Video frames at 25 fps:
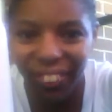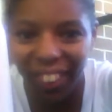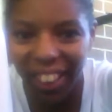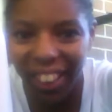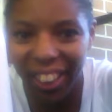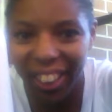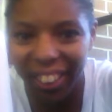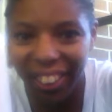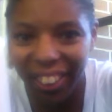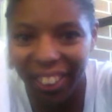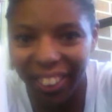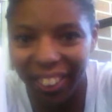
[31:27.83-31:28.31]

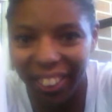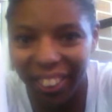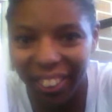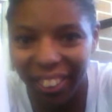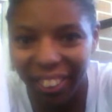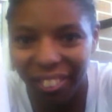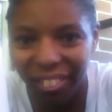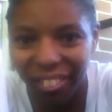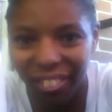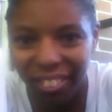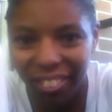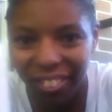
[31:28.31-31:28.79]
and
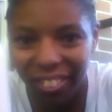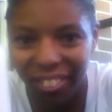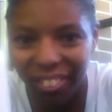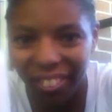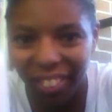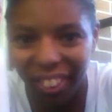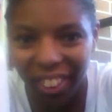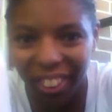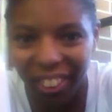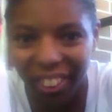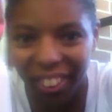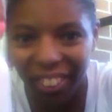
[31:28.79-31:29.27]
conditioner,
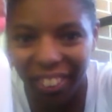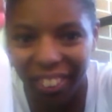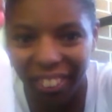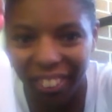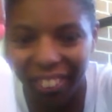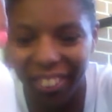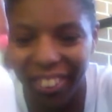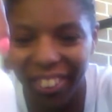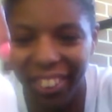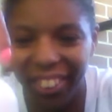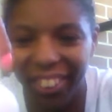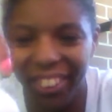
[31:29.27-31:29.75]
y'all.
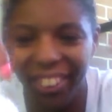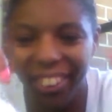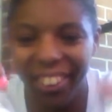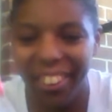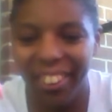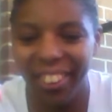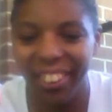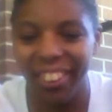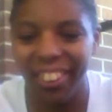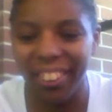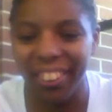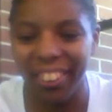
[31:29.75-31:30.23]

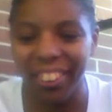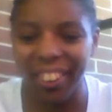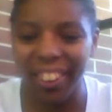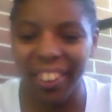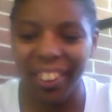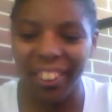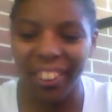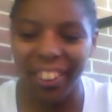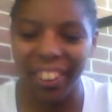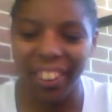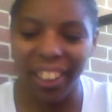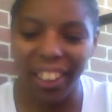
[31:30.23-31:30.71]

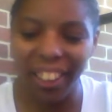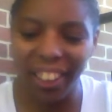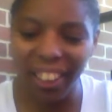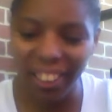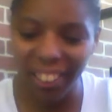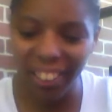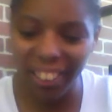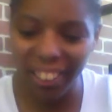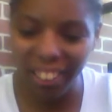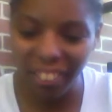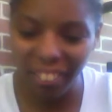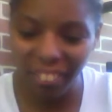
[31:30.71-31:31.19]
Yeah,
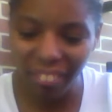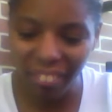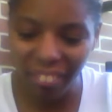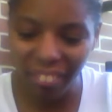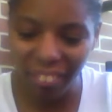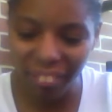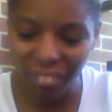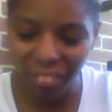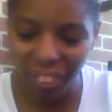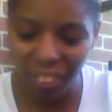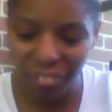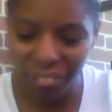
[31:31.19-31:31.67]
and they
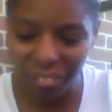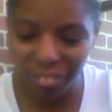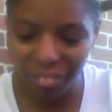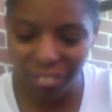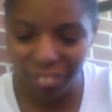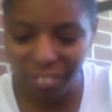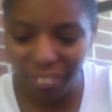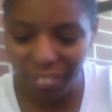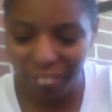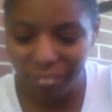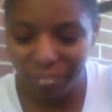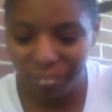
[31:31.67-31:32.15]
sulfate
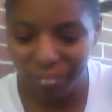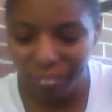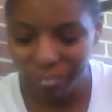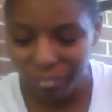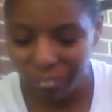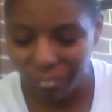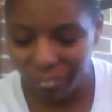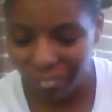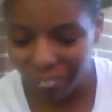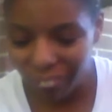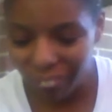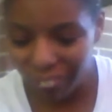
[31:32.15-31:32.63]
free.
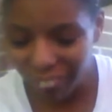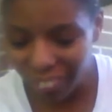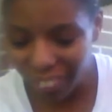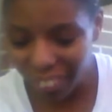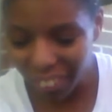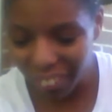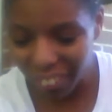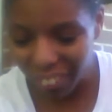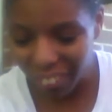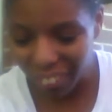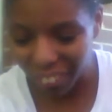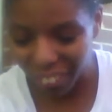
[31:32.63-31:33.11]

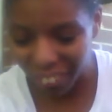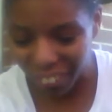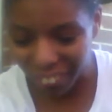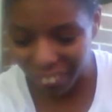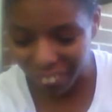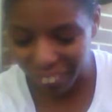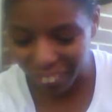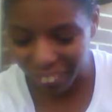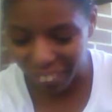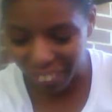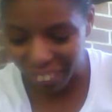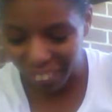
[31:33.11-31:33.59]
So
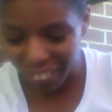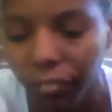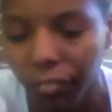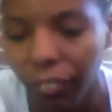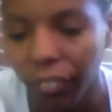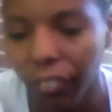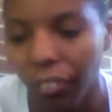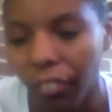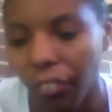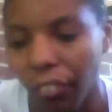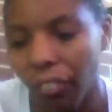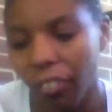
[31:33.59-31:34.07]
this
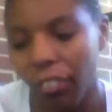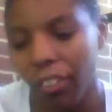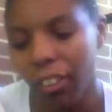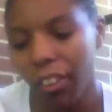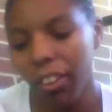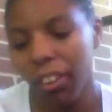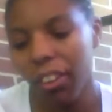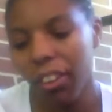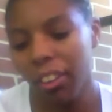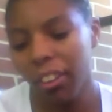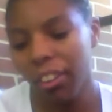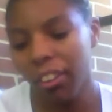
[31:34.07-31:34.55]
first
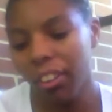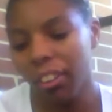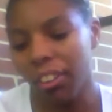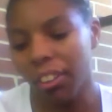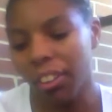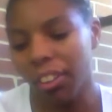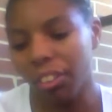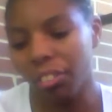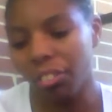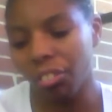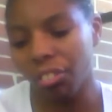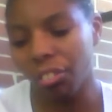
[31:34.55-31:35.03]

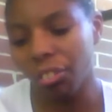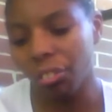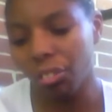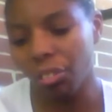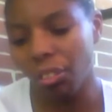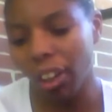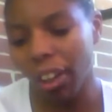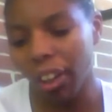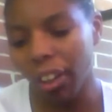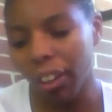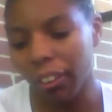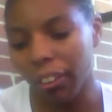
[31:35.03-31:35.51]
that you
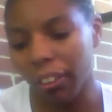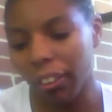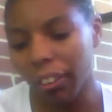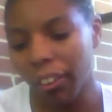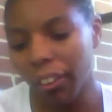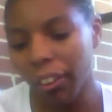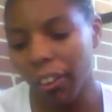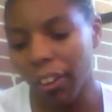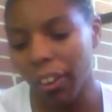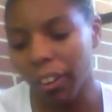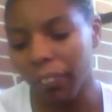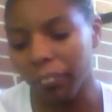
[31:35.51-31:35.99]
try the
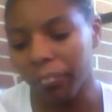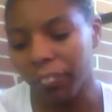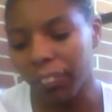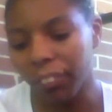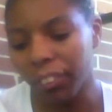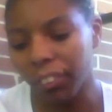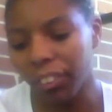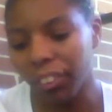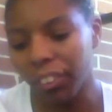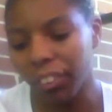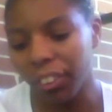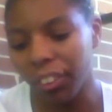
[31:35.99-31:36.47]

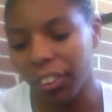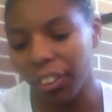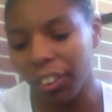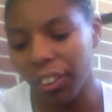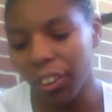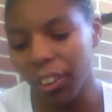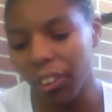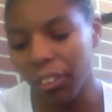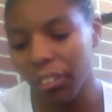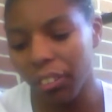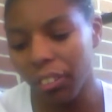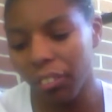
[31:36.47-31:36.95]
Caramel
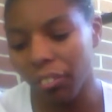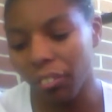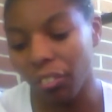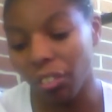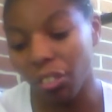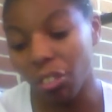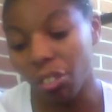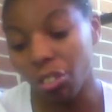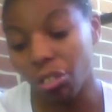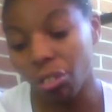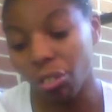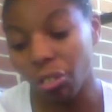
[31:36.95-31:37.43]
Deep
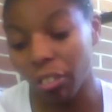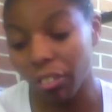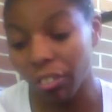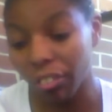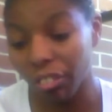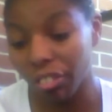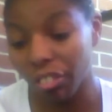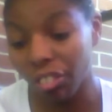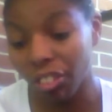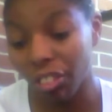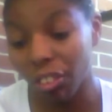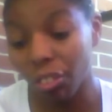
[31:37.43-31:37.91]

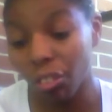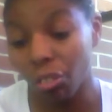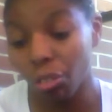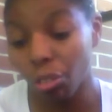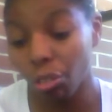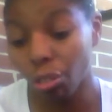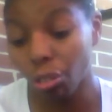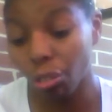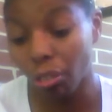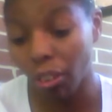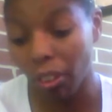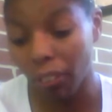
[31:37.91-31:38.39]

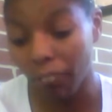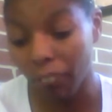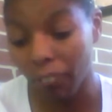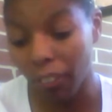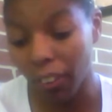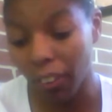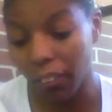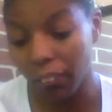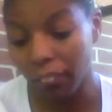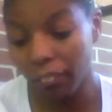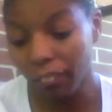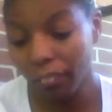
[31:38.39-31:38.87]
Restructuring
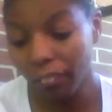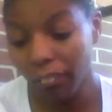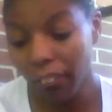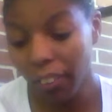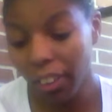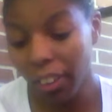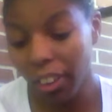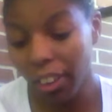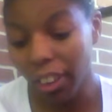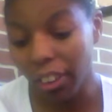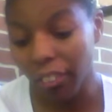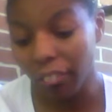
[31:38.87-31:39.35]
Treatment.
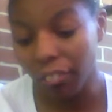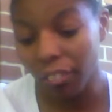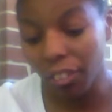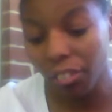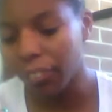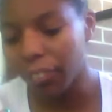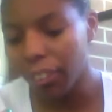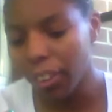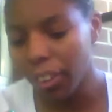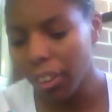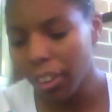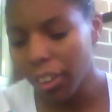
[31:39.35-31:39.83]
And,
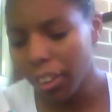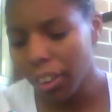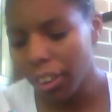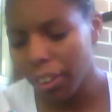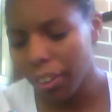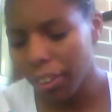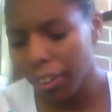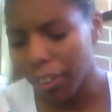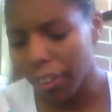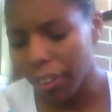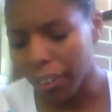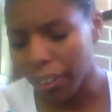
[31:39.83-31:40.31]

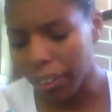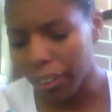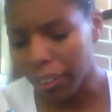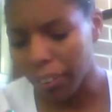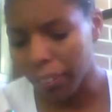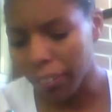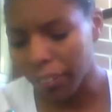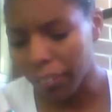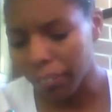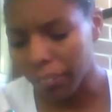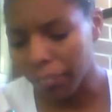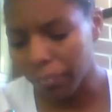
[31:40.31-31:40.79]

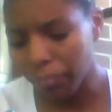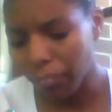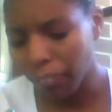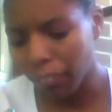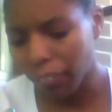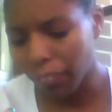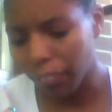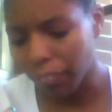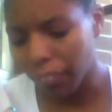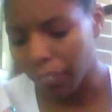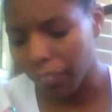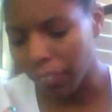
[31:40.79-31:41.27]
let me
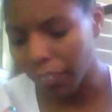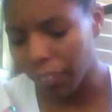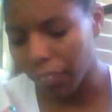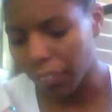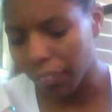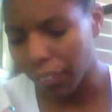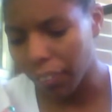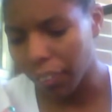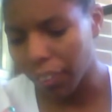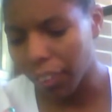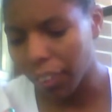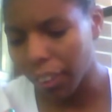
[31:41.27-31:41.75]

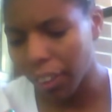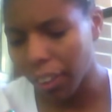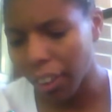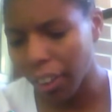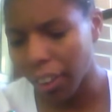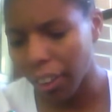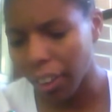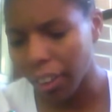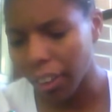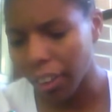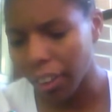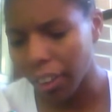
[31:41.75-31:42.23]
see, it
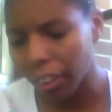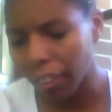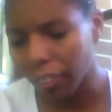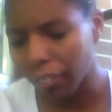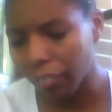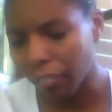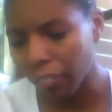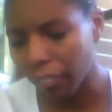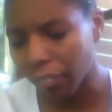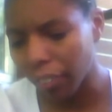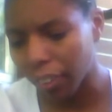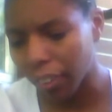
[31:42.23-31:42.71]

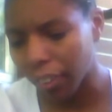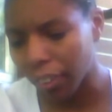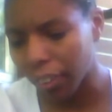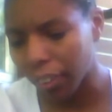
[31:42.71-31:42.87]
has